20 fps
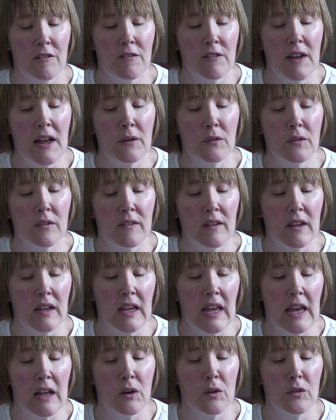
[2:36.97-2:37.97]

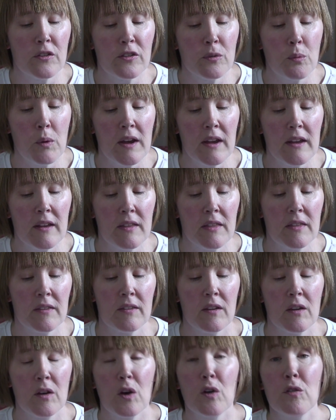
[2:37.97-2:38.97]
flouncing yellow
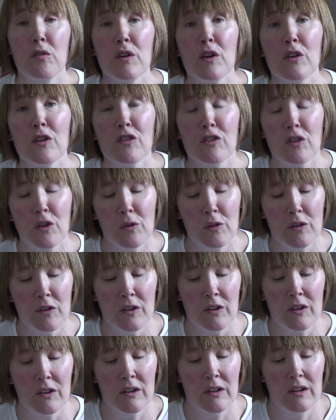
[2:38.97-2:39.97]
swathes over your shoulder.